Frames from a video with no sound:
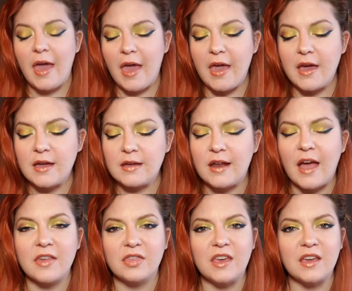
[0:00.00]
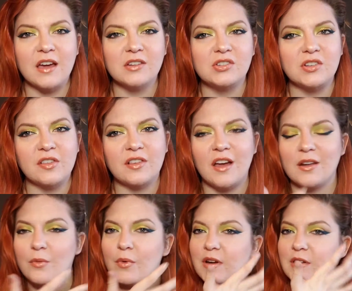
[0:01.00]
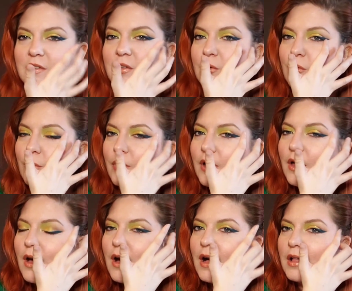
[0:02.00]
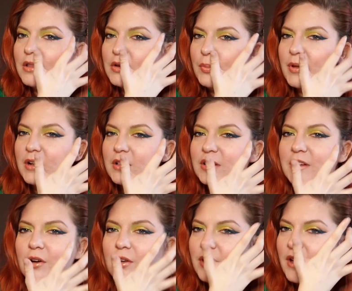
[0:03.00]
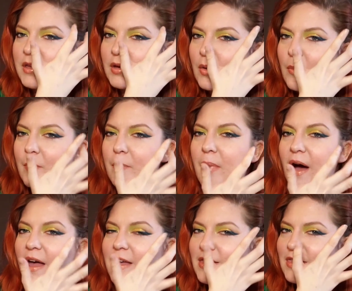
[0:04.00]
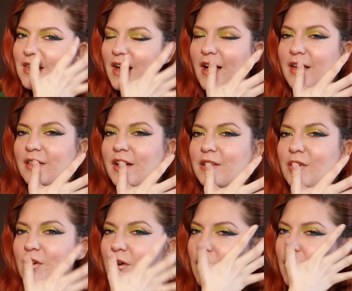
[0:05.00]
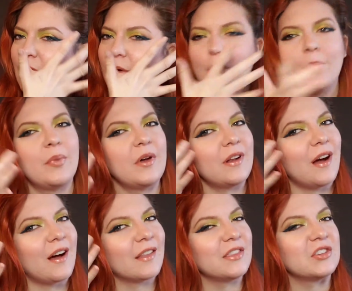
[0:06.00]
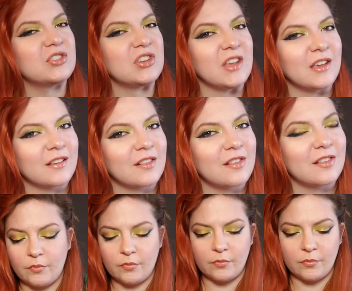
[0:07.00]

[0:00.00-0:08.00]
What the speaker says: and I think I just kind of want to do a little bit of glitter like by the eyeliner, but on the cheeks.